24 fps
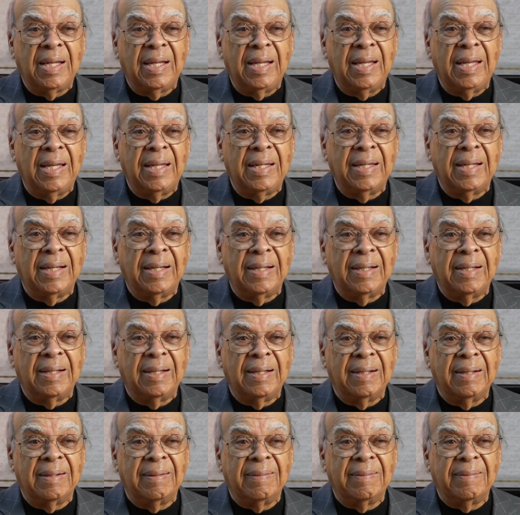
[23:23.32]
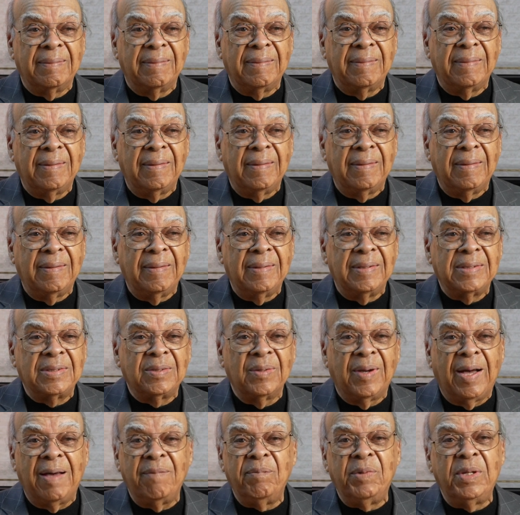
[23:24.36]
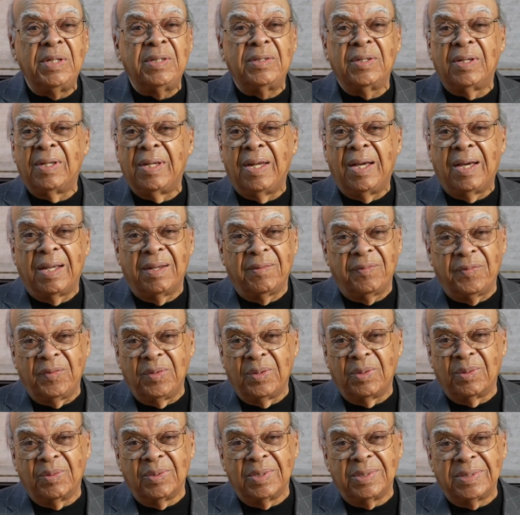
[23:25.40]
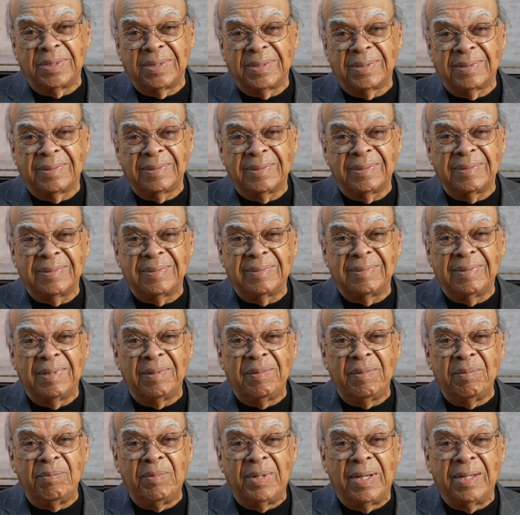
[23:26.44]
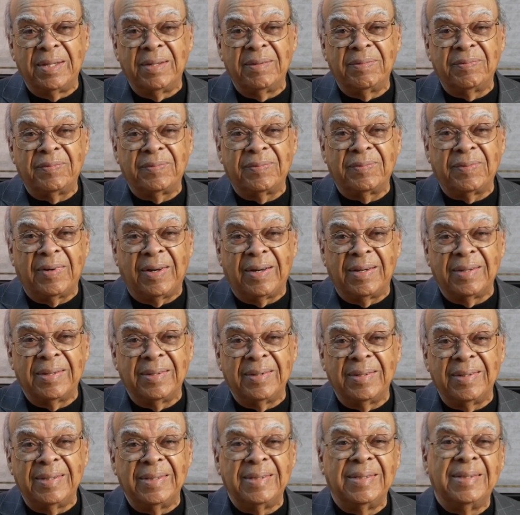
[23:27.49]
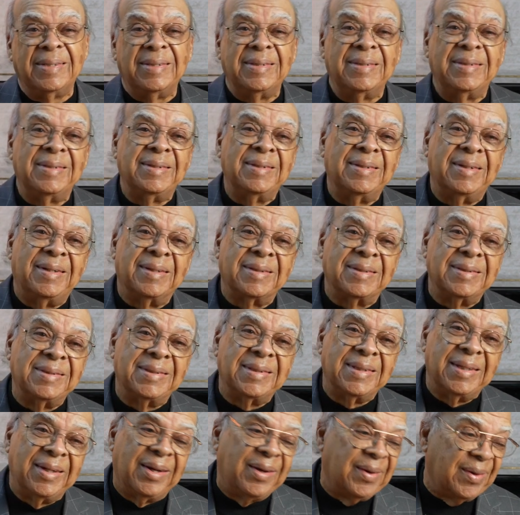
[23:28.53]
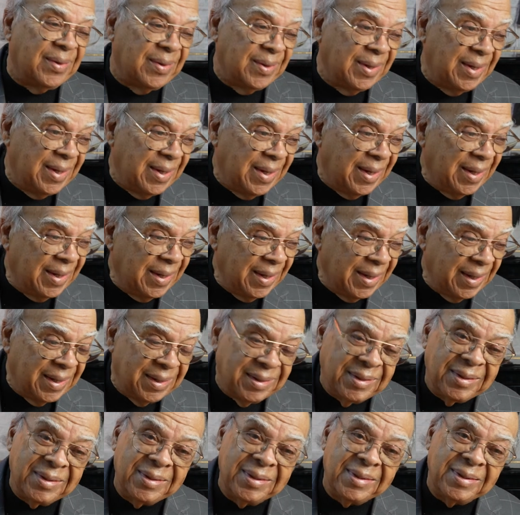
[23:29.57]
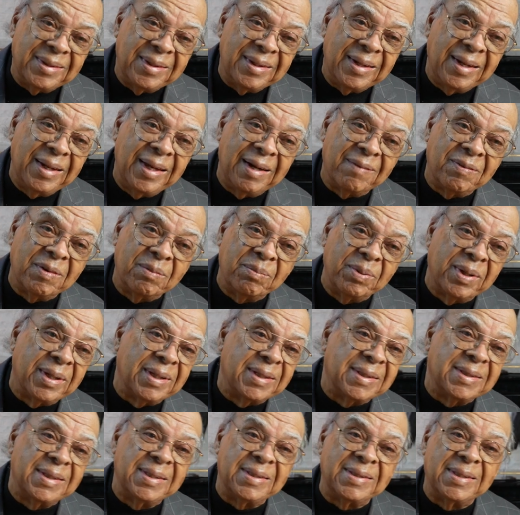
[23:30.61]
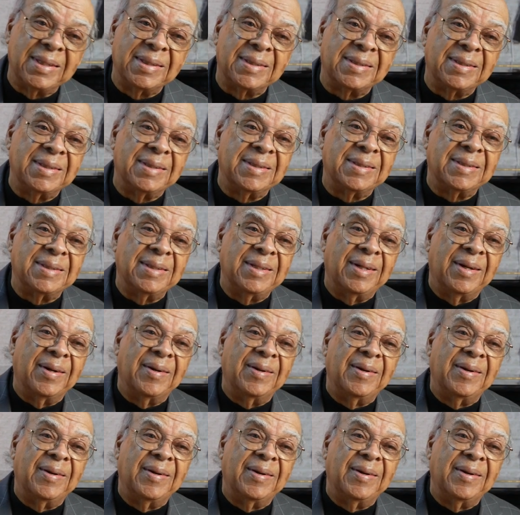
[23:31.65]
And uh, uh, so I've been to a lot of funerals the mother, father, and uncles and all, and eleven brothers and sisters. Well, you know.